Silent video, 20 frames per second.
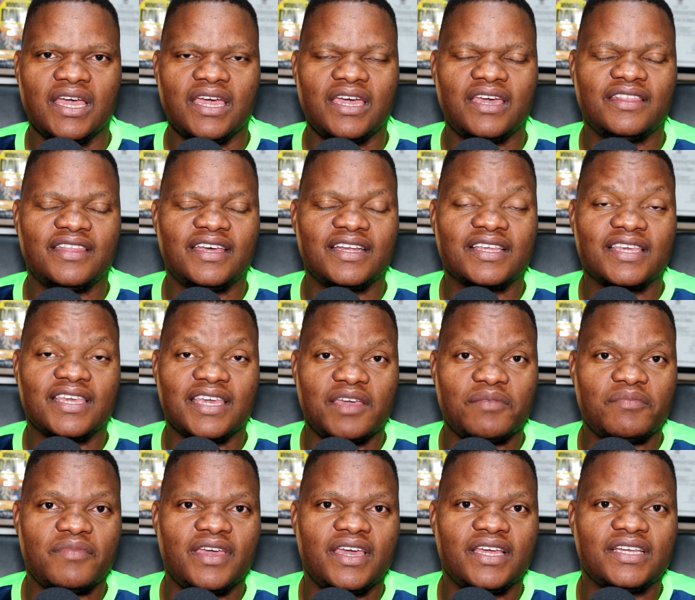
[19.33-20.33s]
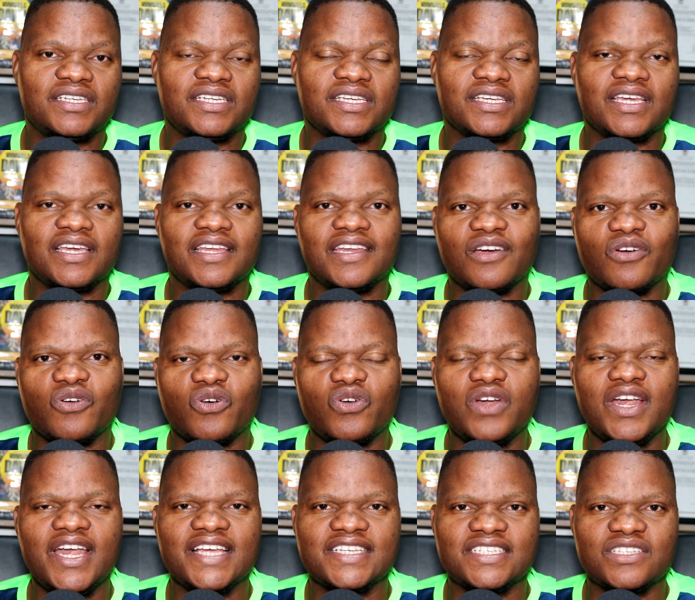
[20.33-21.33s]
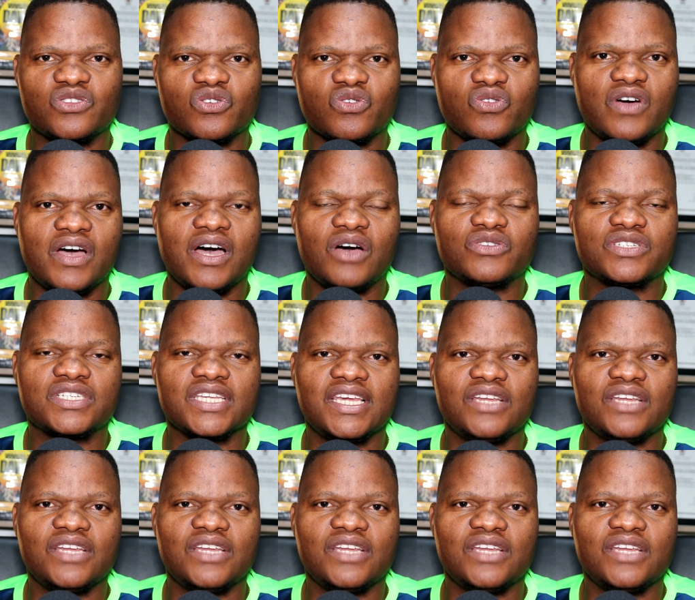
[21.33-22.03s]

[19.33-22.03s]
and that game ending in a goalless draw out